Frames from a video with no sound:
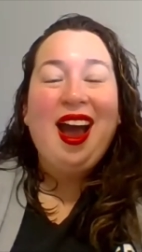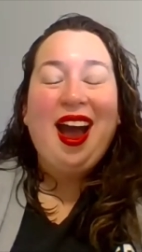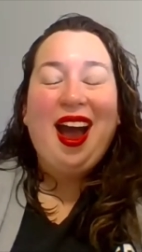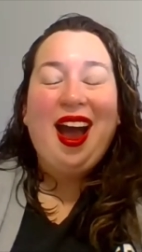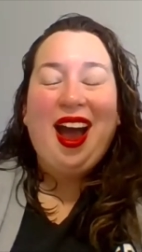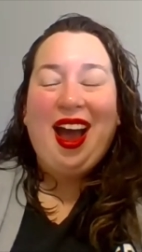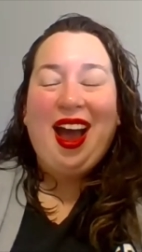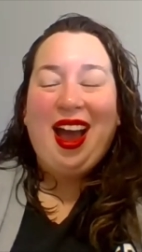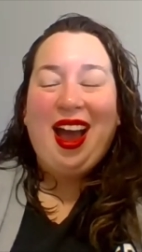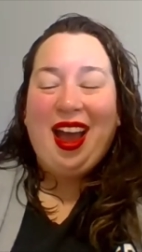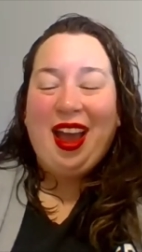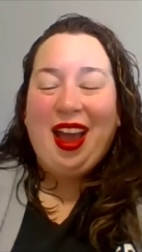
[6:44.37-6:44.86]

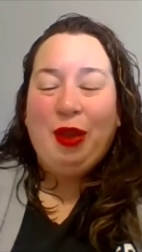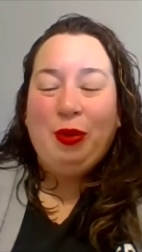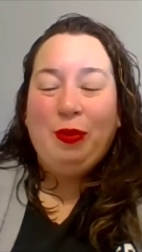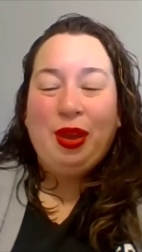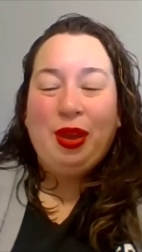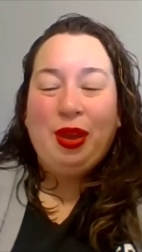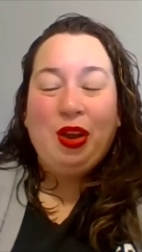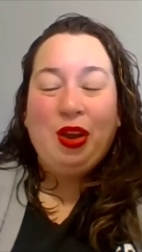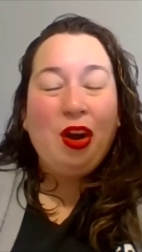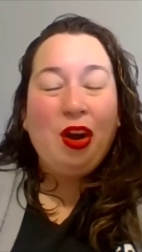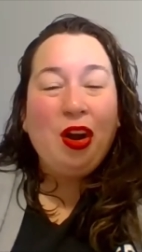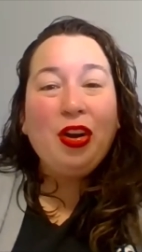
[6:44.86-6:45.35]
I would
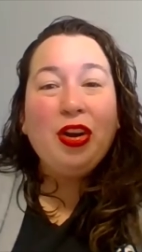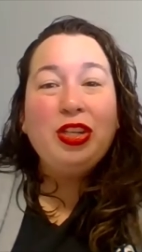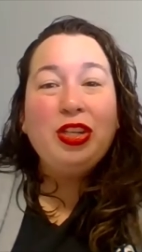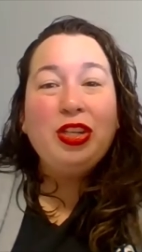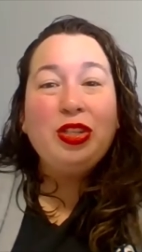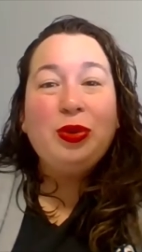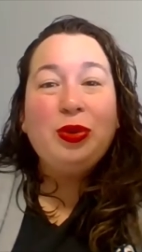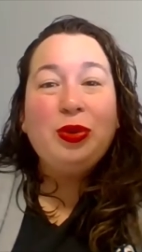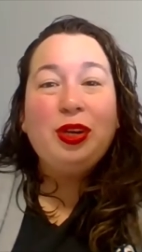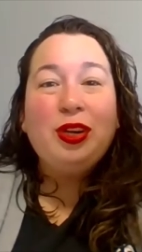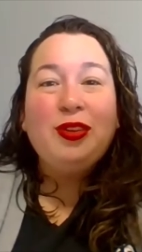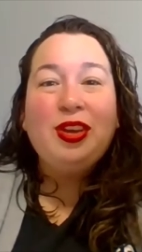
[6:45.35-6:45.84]
be honored
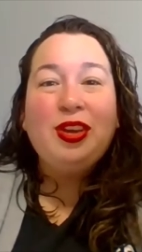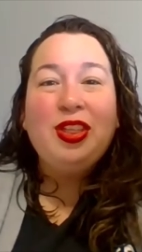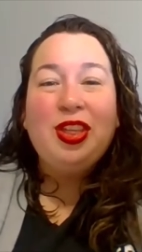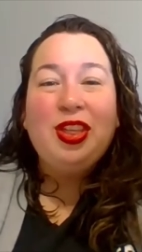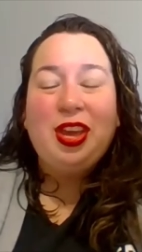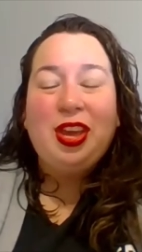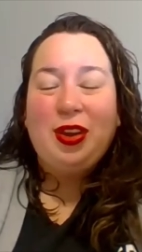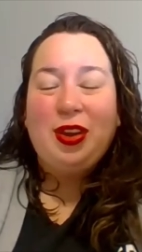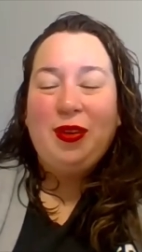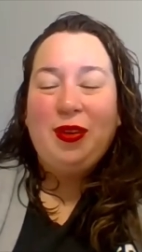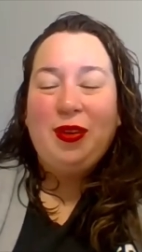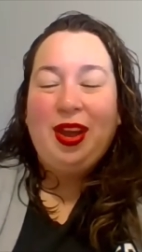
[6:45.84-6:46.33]
to work with
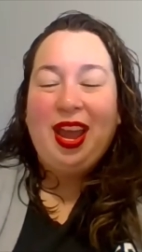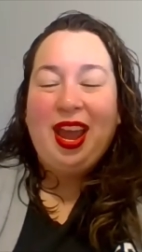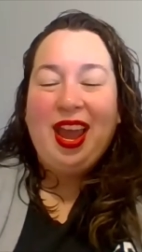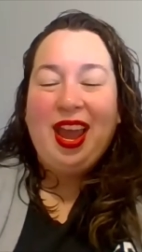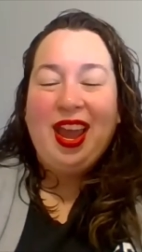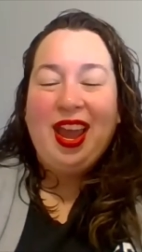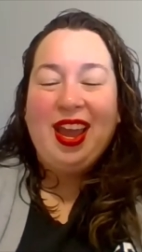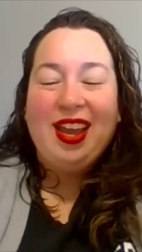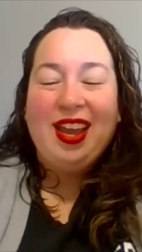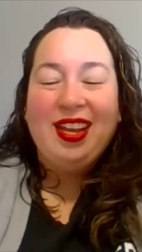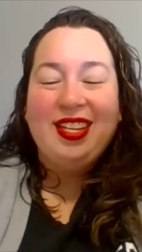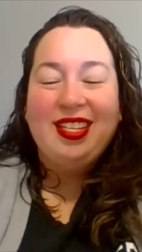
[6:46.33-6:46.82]
you,
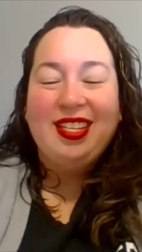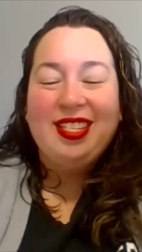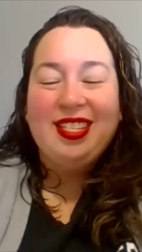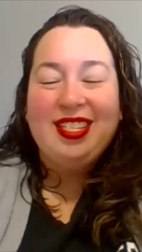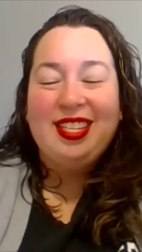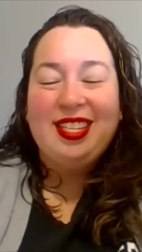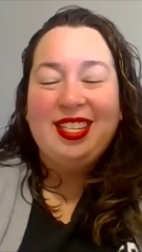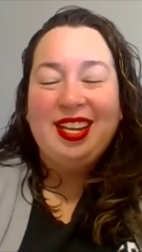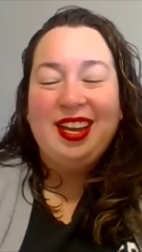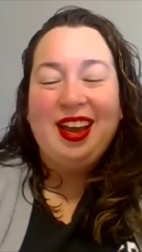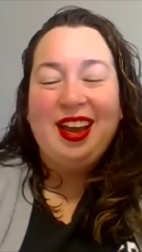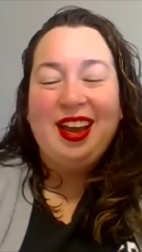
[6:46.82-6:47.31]
and
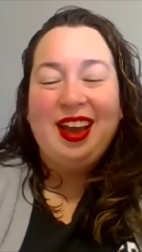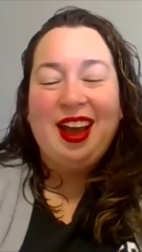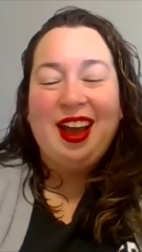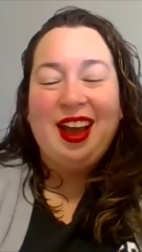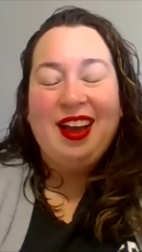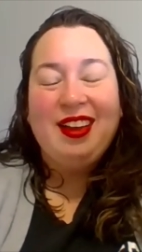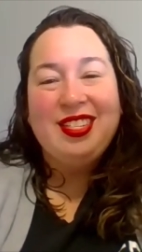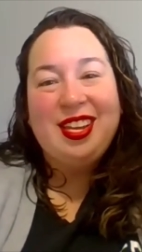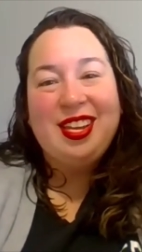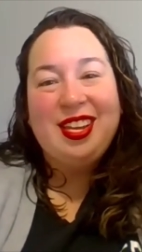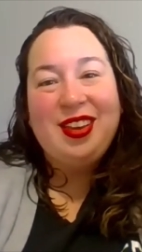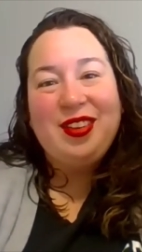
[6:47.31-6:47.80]
I'll
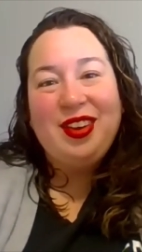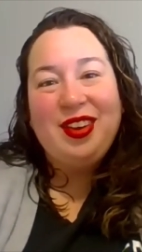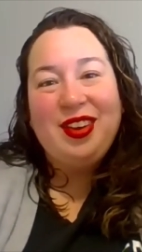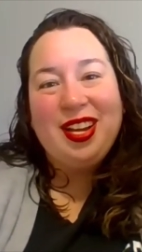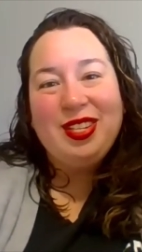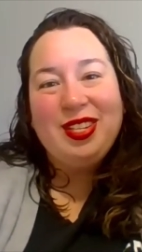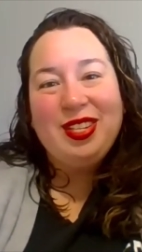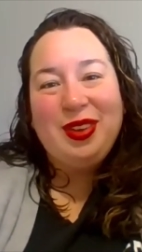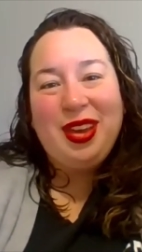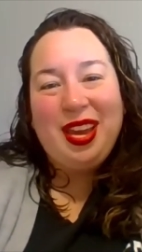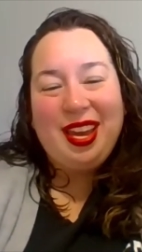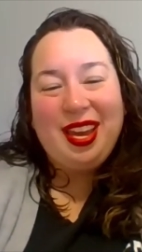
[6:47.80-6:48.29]
see you
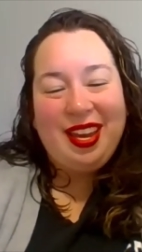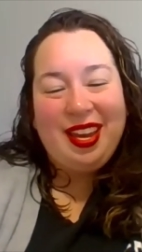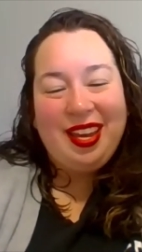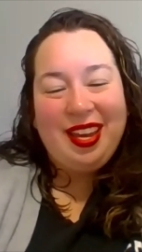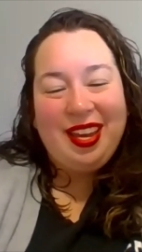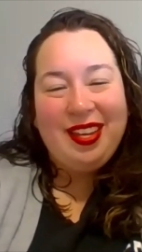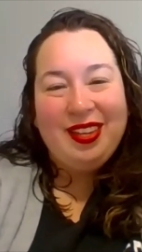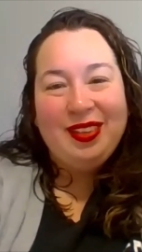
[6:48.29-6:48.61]
next week.